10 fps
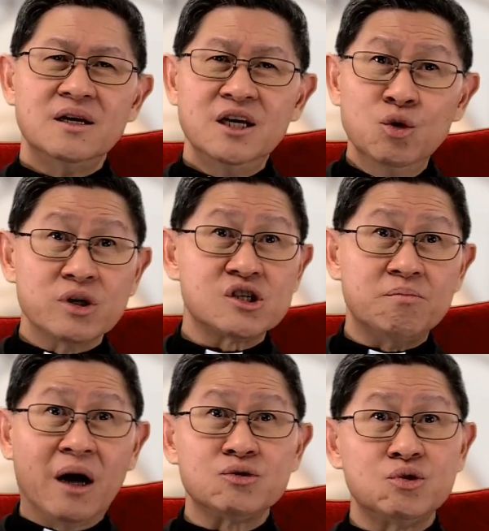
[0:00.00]
He was
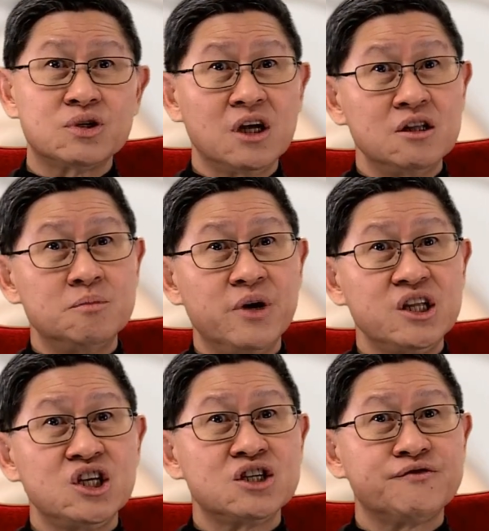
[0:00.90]
about to
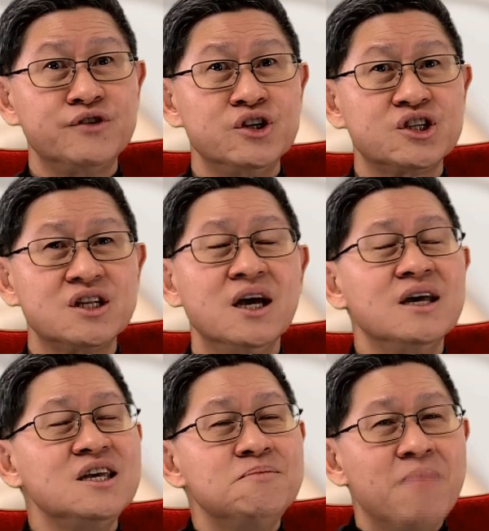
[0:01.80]
celebrate his first
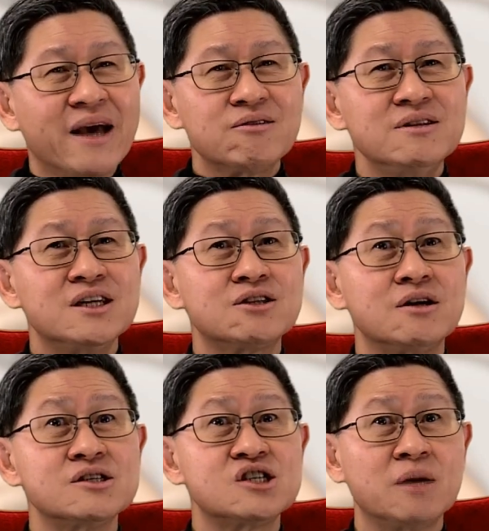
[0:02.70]
Immaculate
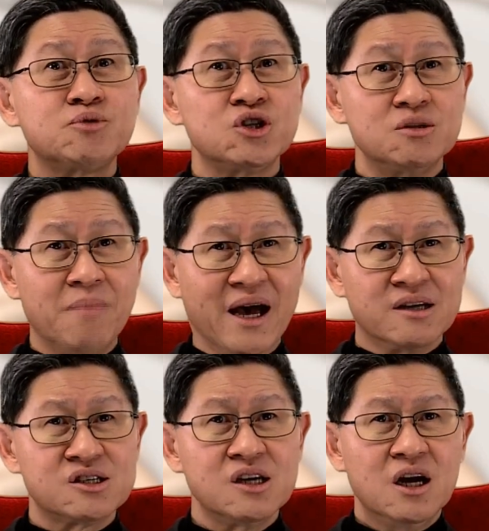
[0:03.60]
Conception
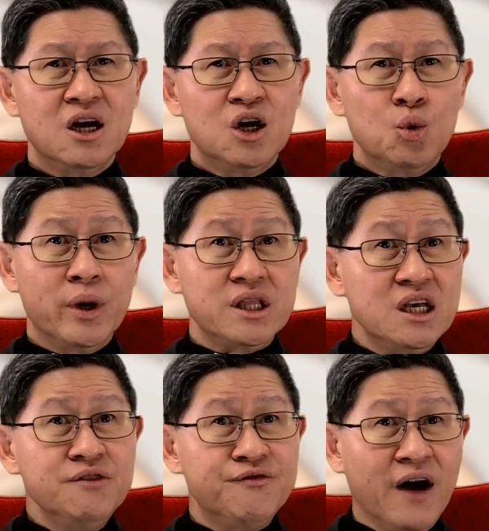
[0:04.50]
Mass when
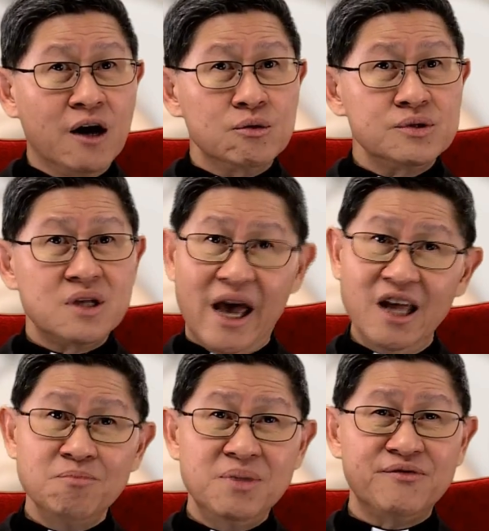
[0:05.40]
he found and